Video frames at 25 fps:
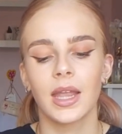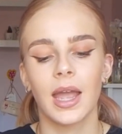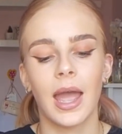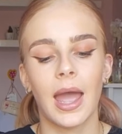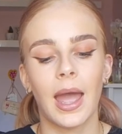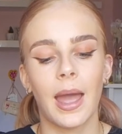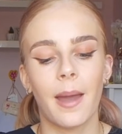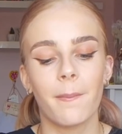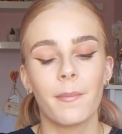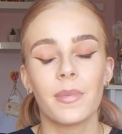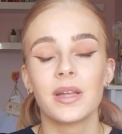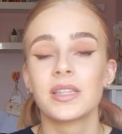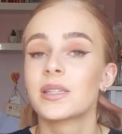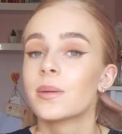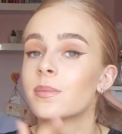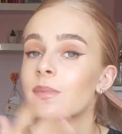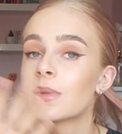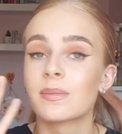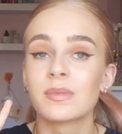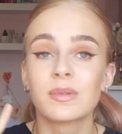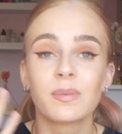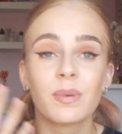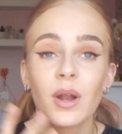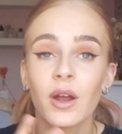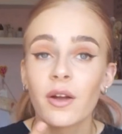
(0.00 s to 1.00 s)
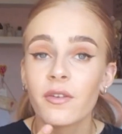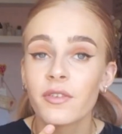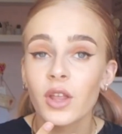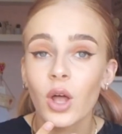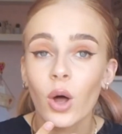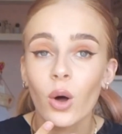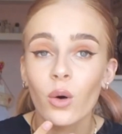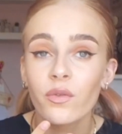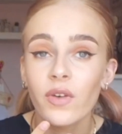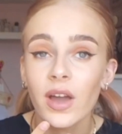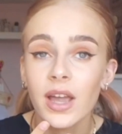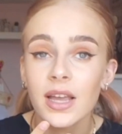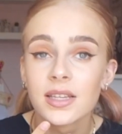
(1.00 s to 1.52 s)
And sometimes I put it over the
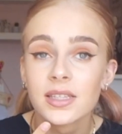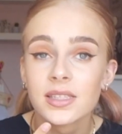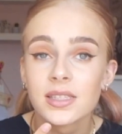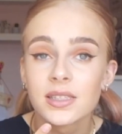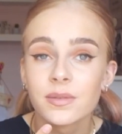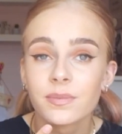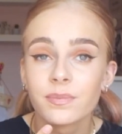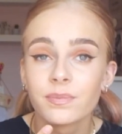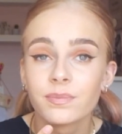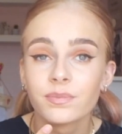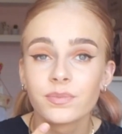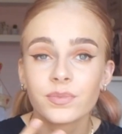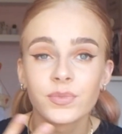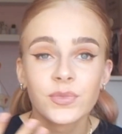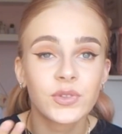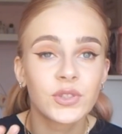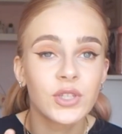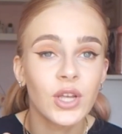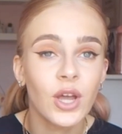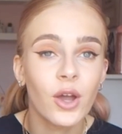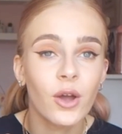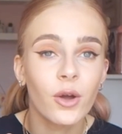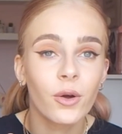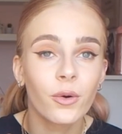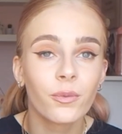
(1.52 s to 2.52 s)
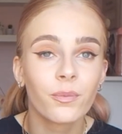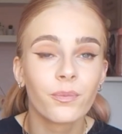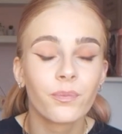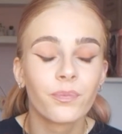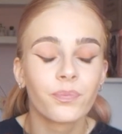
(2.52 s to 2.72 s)
whole face. So,